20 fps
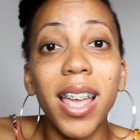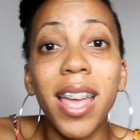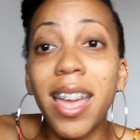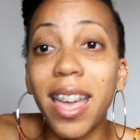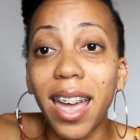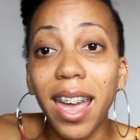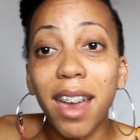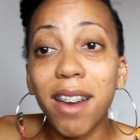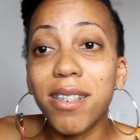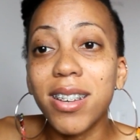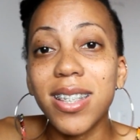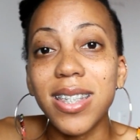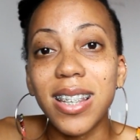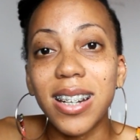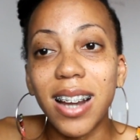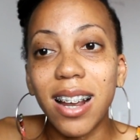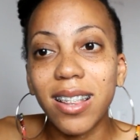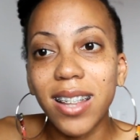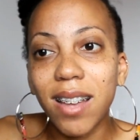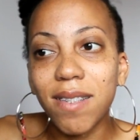areas
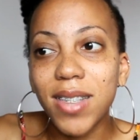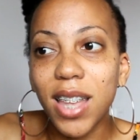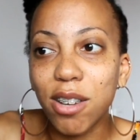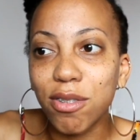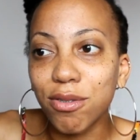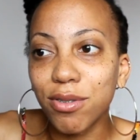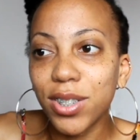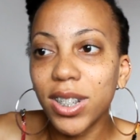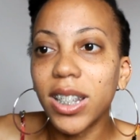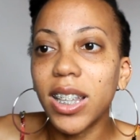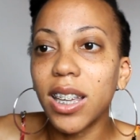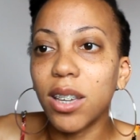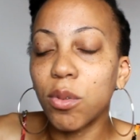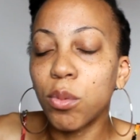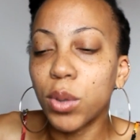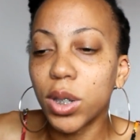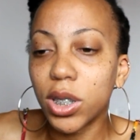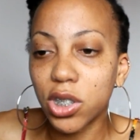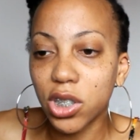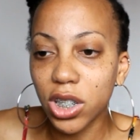in our life that
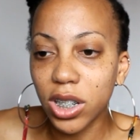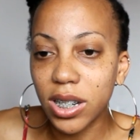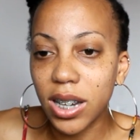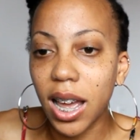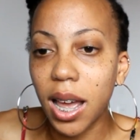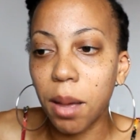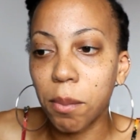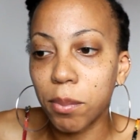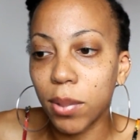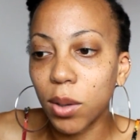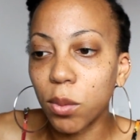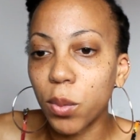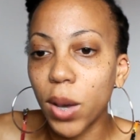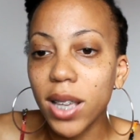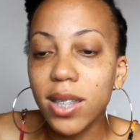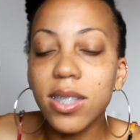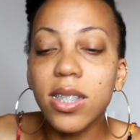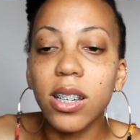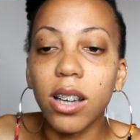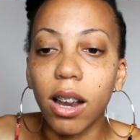really we should not be
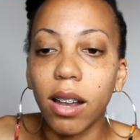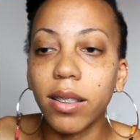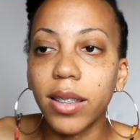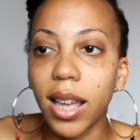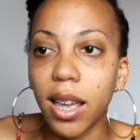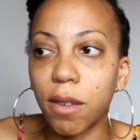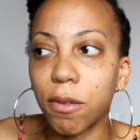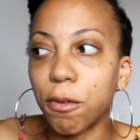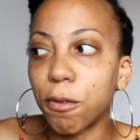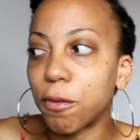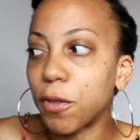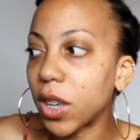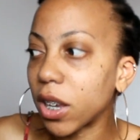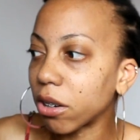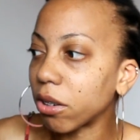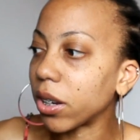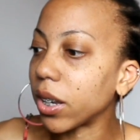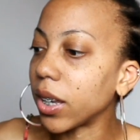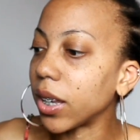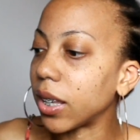wasting our life
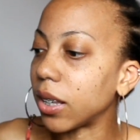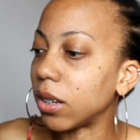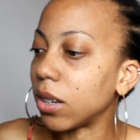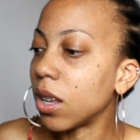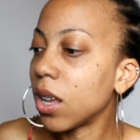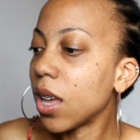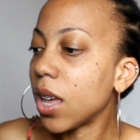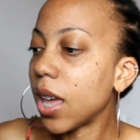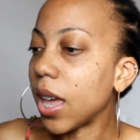fearing and,